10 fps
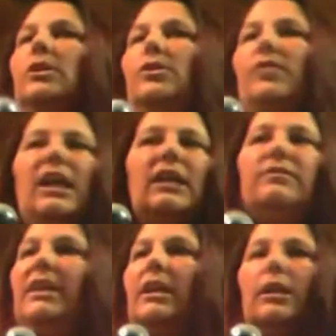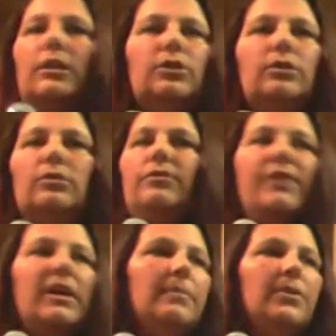green, vegan,
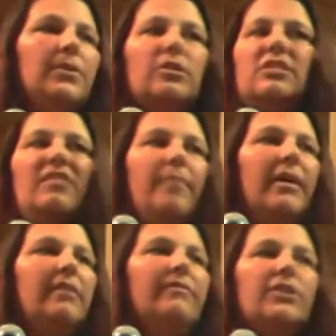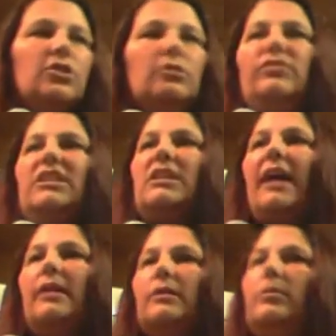gluten-free, pure, safe, beneficial,
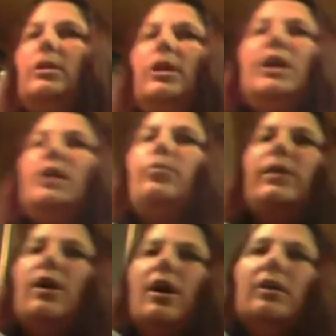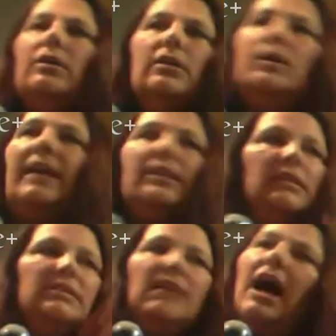recyclable. We are at
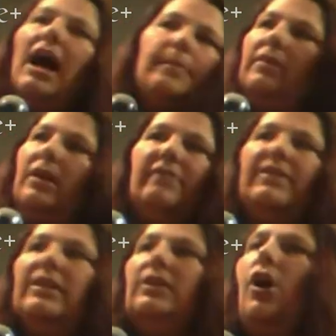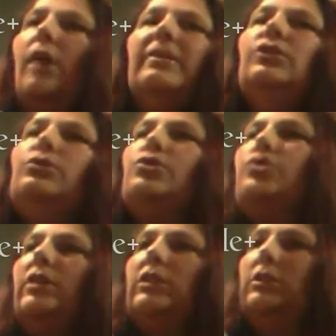the top of it. Carbon
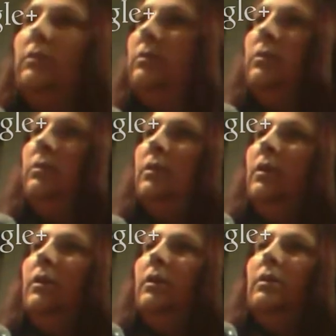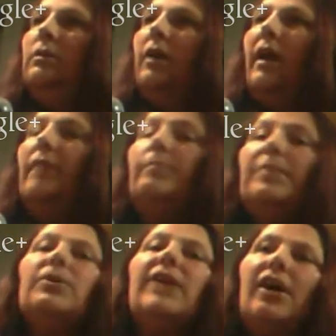neutral. All right,
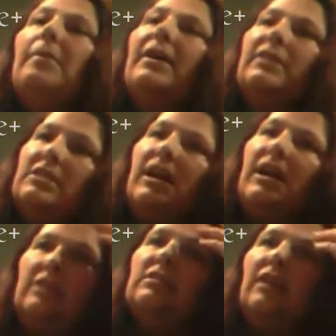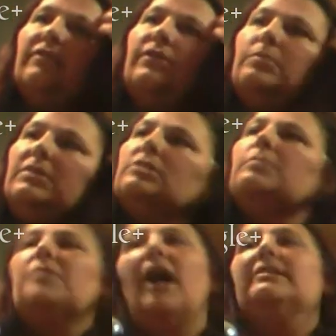people care about this kind of stuff. You'd be
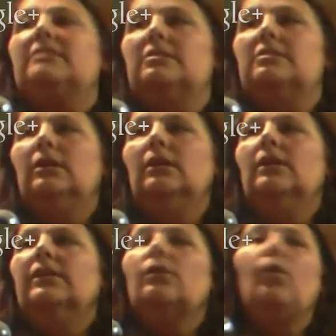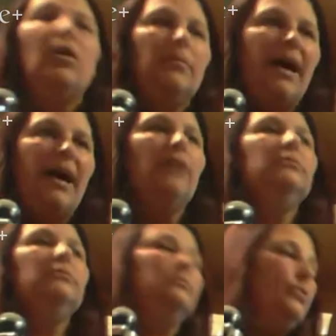surprised. They're all
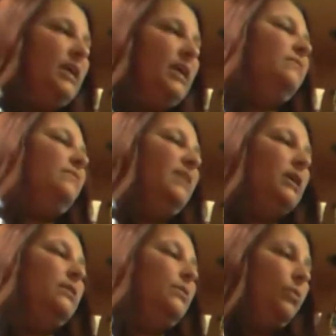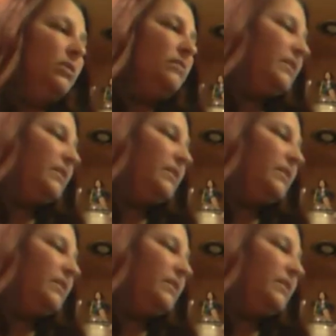about green, vegan, all of it,